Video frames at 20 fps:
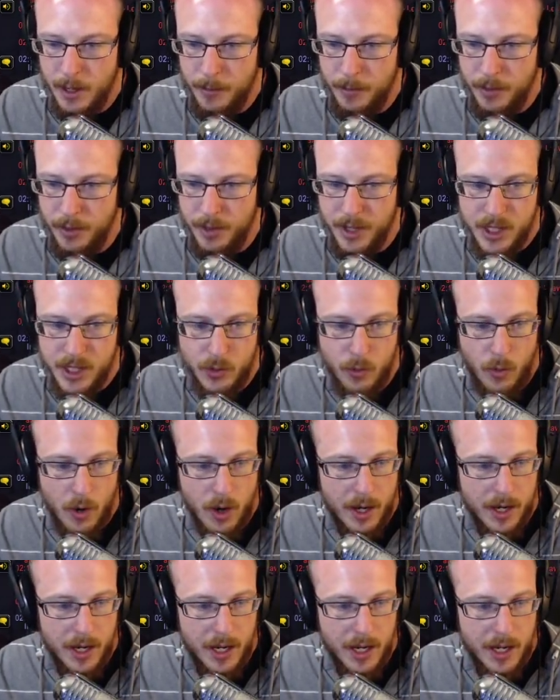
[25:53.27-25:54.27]
This
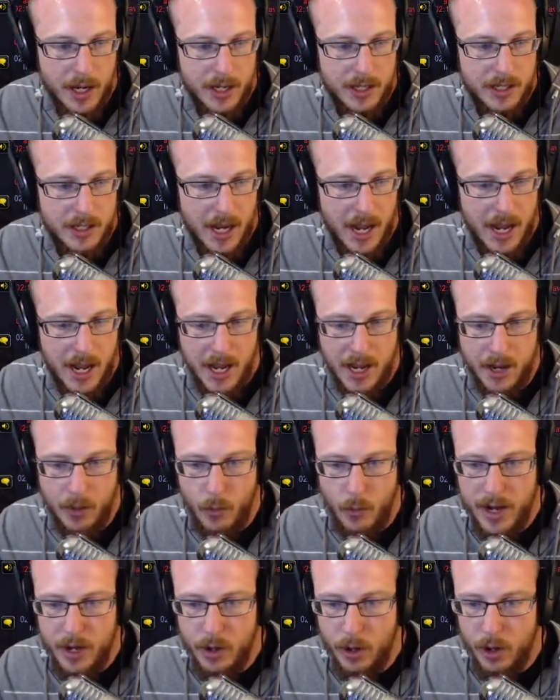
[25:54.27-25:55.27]
one is a
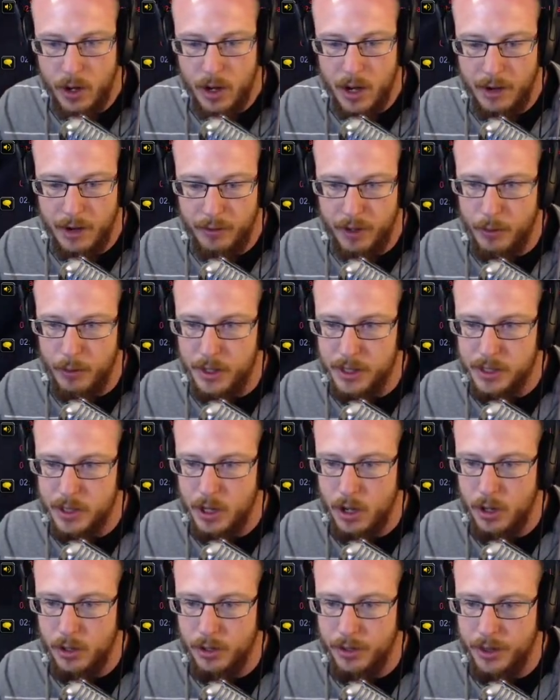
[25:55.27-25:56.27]
weak aura. I forget what it's called.